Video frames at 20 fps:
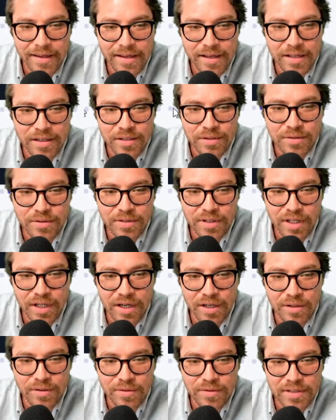a little
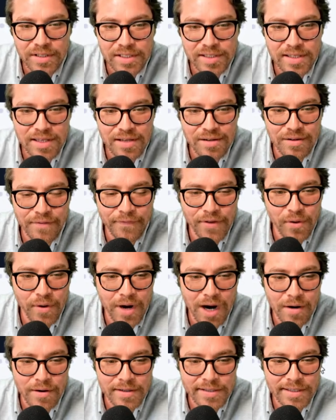low, still a few
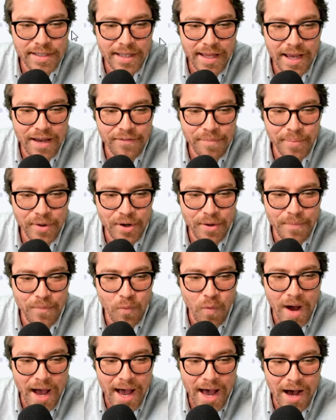hours left, but
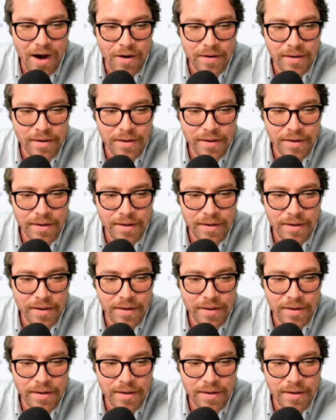wow,